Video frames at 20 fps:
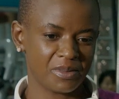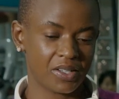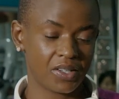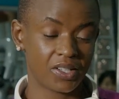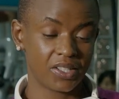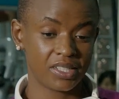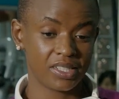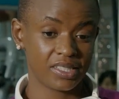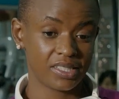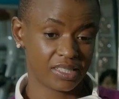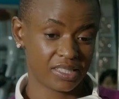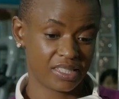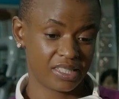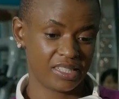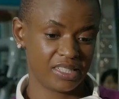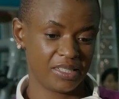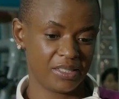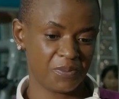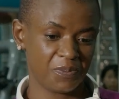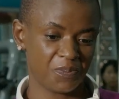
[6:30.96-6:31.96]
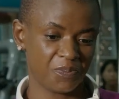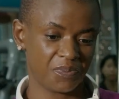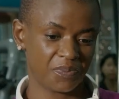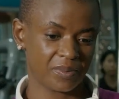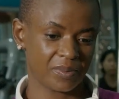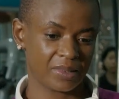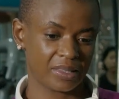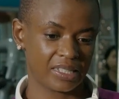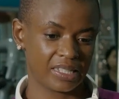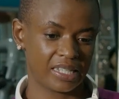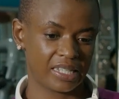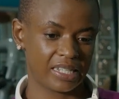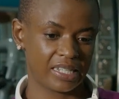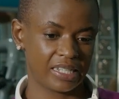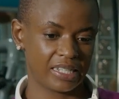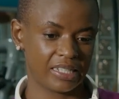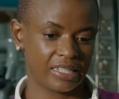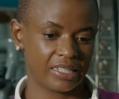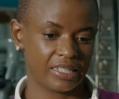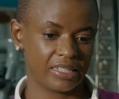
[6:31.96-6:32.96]
honestly,
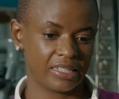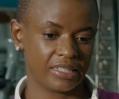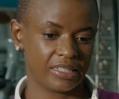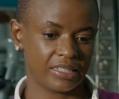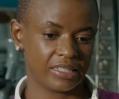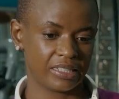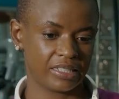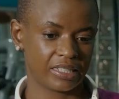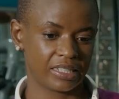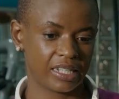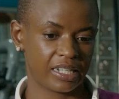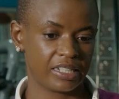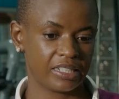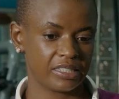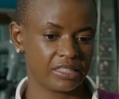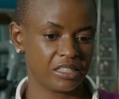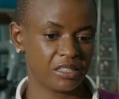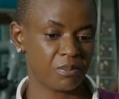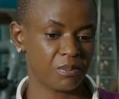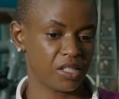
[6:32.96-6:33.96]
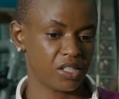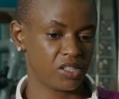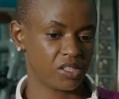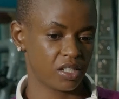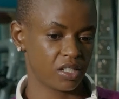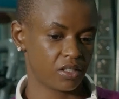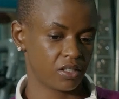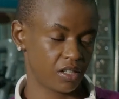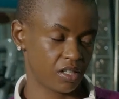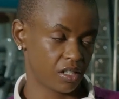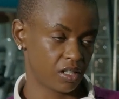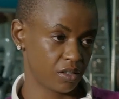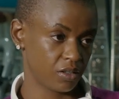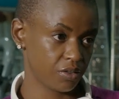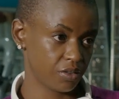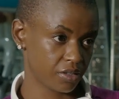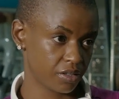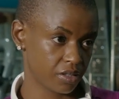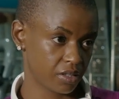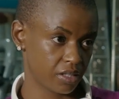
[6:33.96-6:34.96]
I did mental
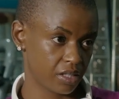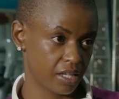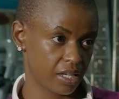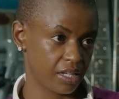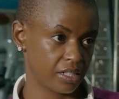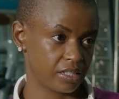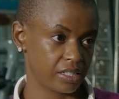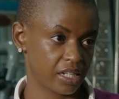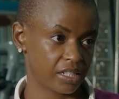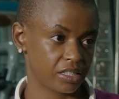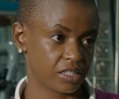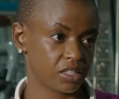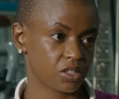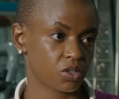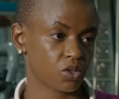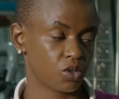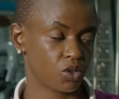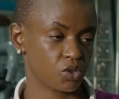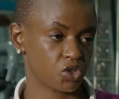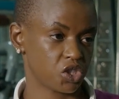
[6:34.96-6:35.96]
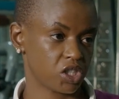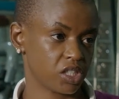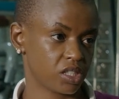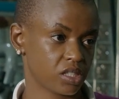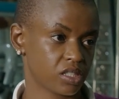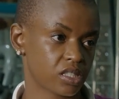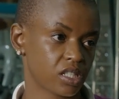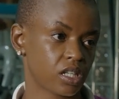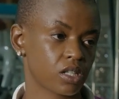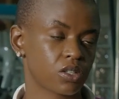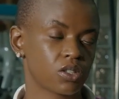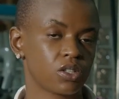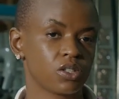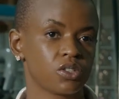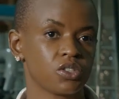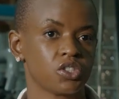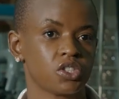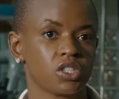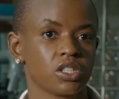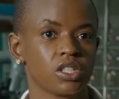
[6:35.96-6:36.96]
health and I did coaching in
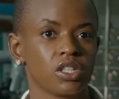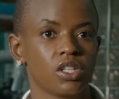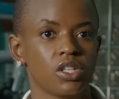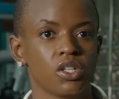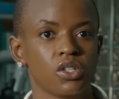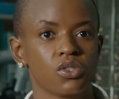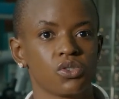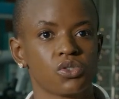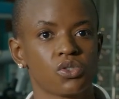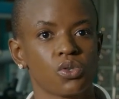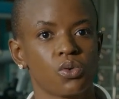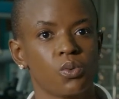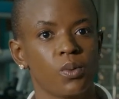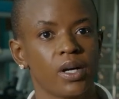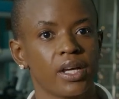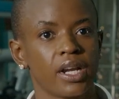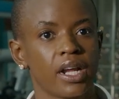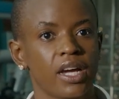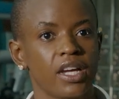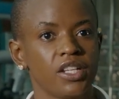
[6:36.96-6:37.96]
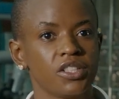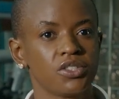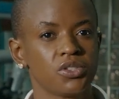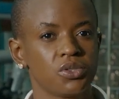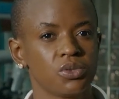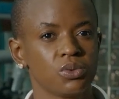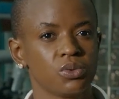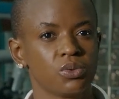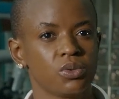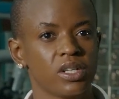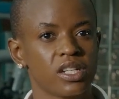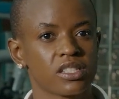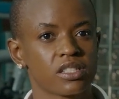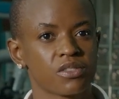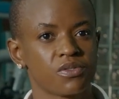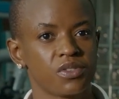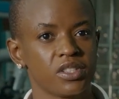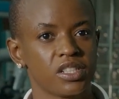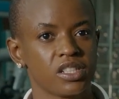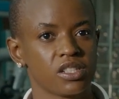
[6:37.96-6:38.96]
psychology. So what I do as
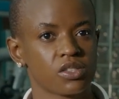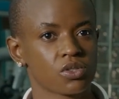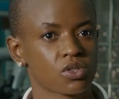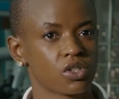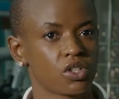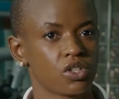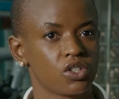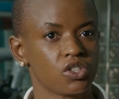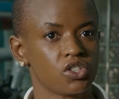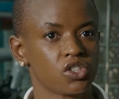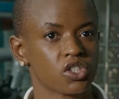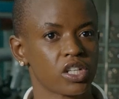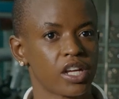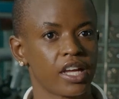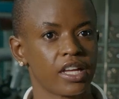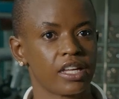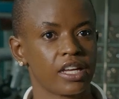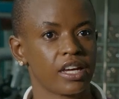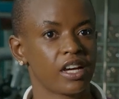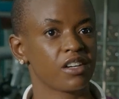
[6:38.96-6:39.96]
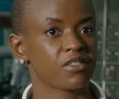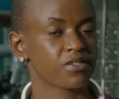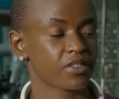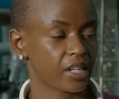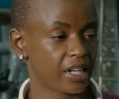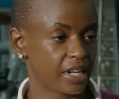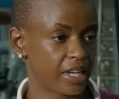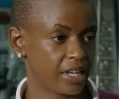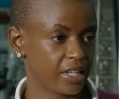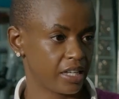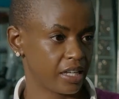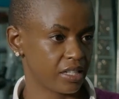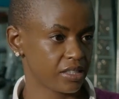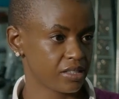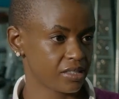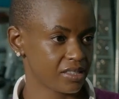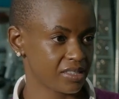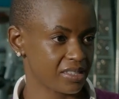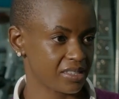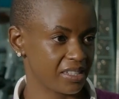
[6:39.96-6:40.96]
a fitness coach, I have
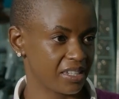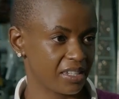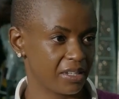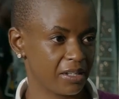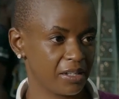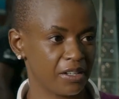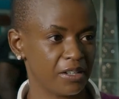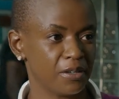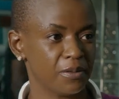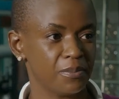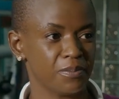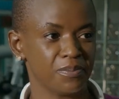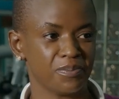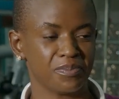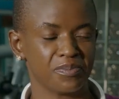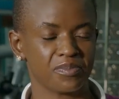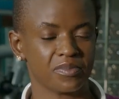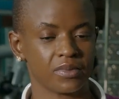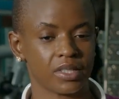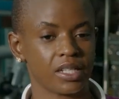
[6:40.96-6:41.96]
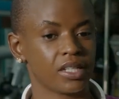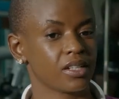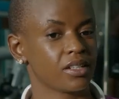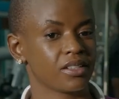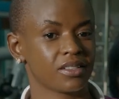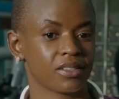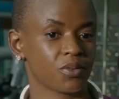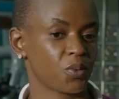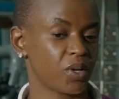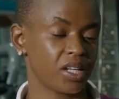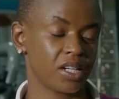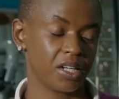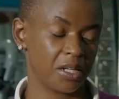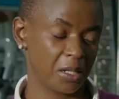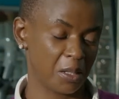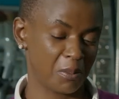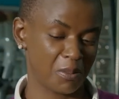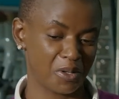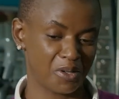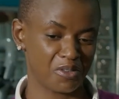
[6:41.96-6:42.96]
clients, quite a
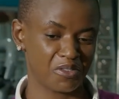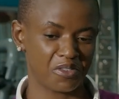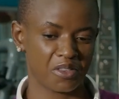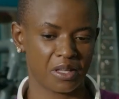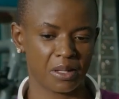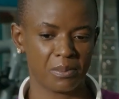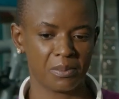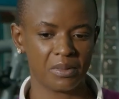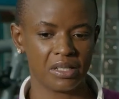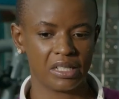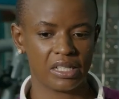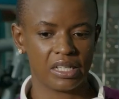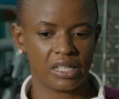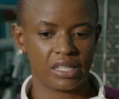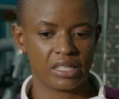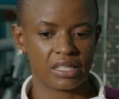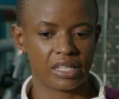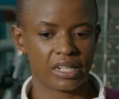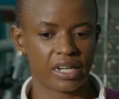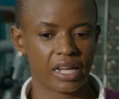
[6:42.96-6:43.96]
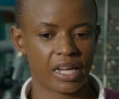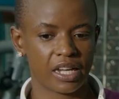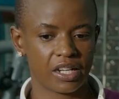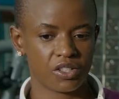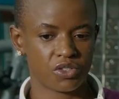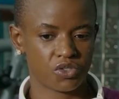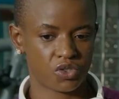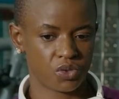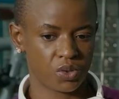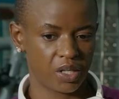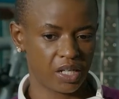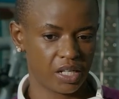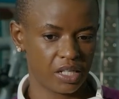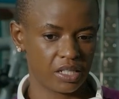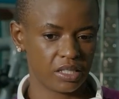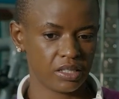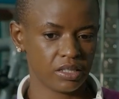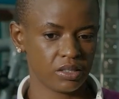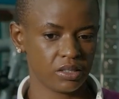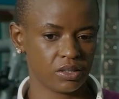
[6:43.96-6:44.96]
number of them, that I
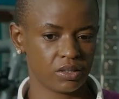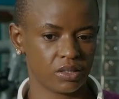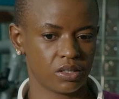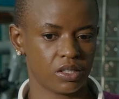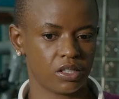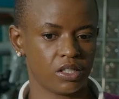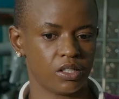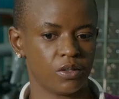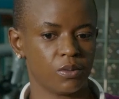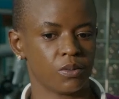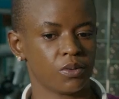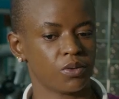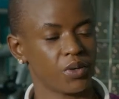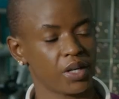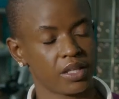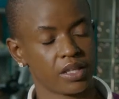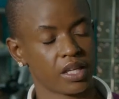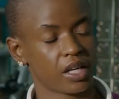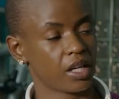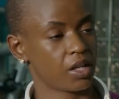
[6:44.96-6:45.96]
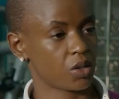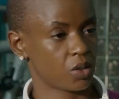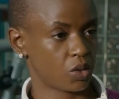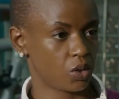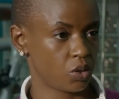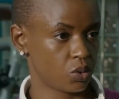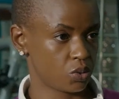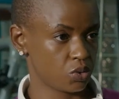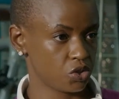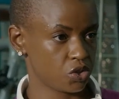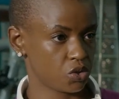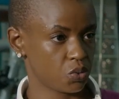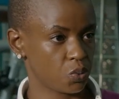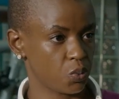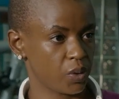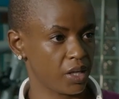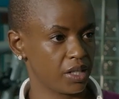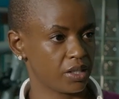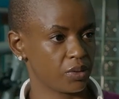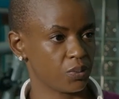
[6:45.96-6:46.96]
train, or rather I coach
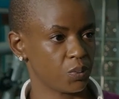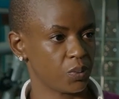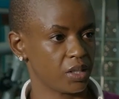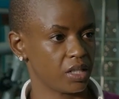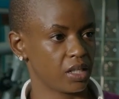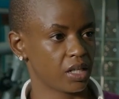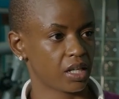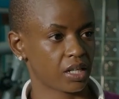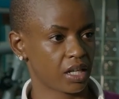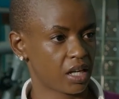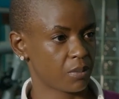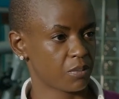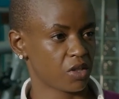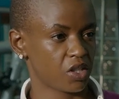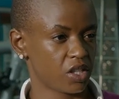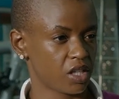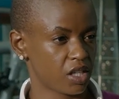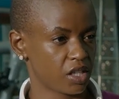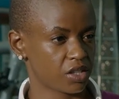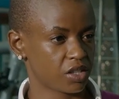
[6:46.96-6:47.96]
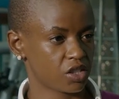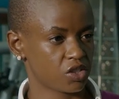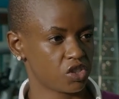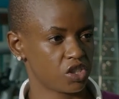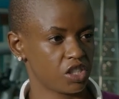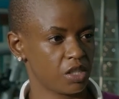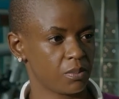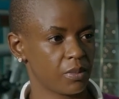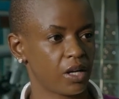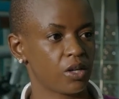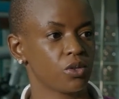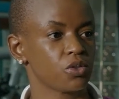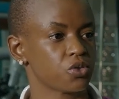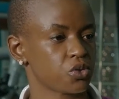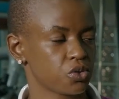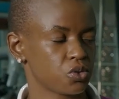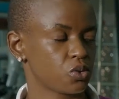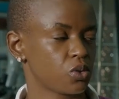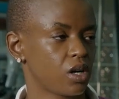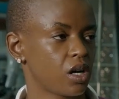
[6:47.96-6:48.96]
when we are coming here at the gym. I
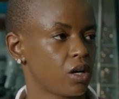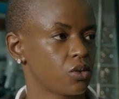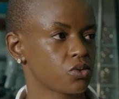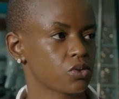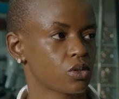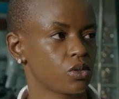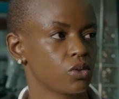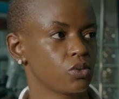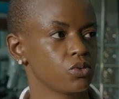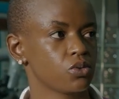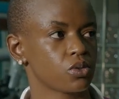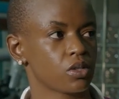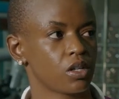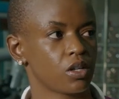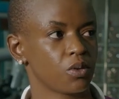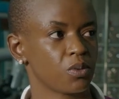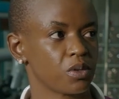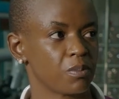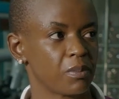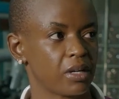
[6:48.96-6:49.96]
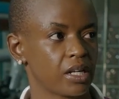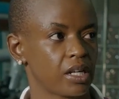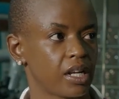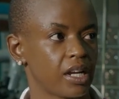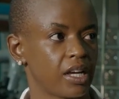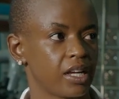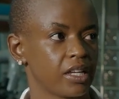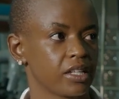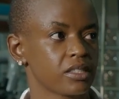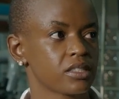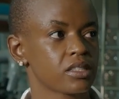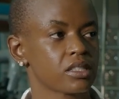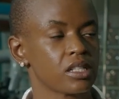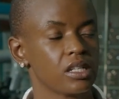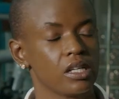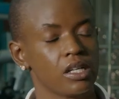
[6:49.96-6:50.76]
also do house calls with my clients.